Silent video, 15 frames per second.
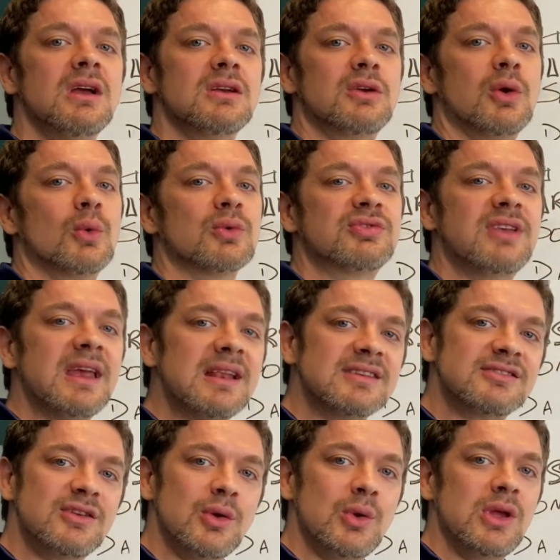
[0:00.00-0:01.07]
Google Data
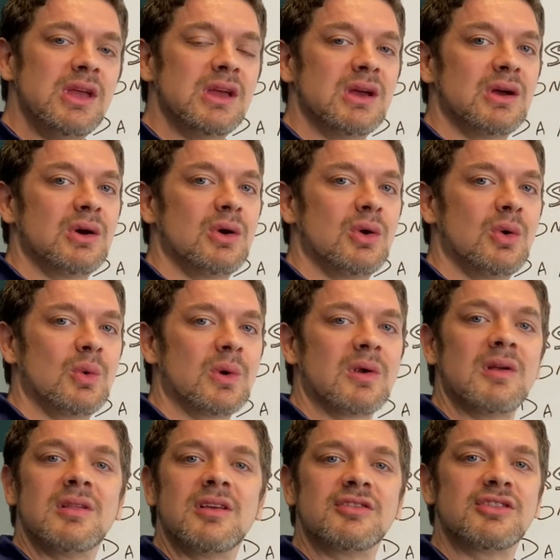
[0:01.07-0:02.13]
Studio,
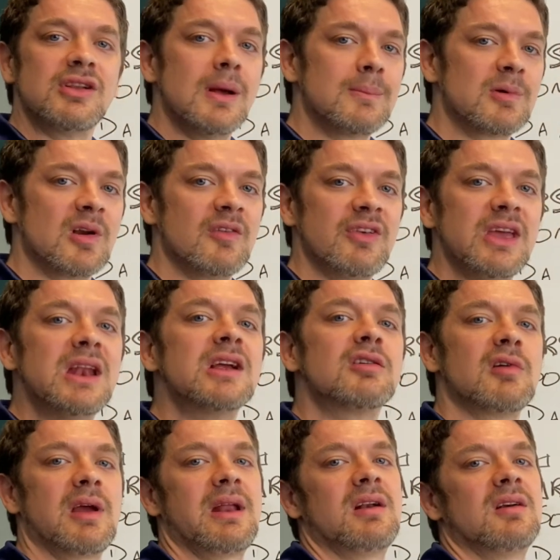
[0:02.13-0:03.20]
or there's a number of
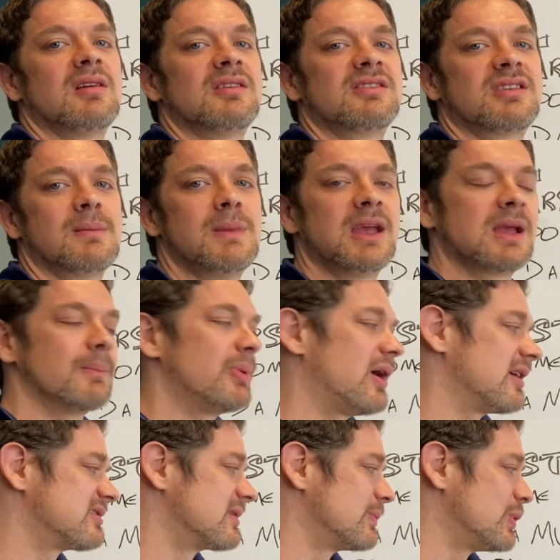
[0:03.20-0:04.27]
integrators that make it
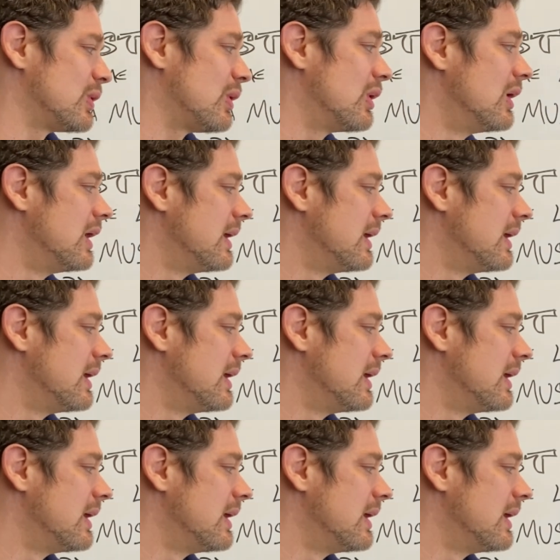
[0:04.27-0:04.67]
possible,